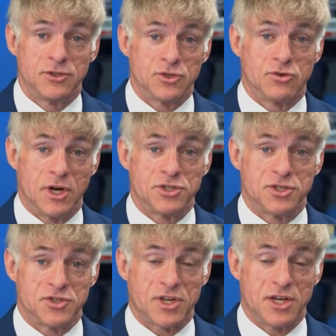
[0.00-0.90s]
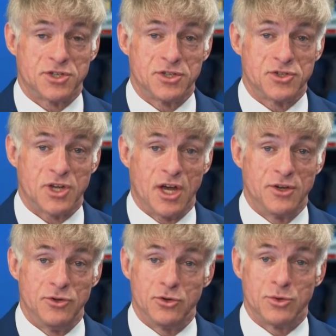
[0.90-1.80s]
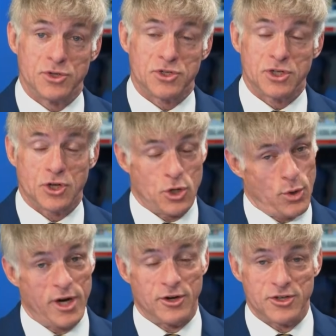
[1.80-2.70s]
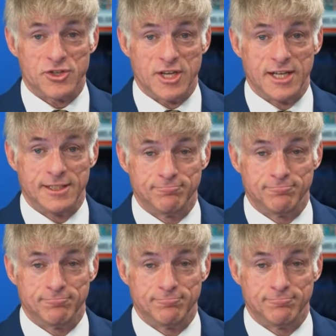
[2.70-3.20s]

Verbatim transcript: to crush discussions on Eucharistic coherency.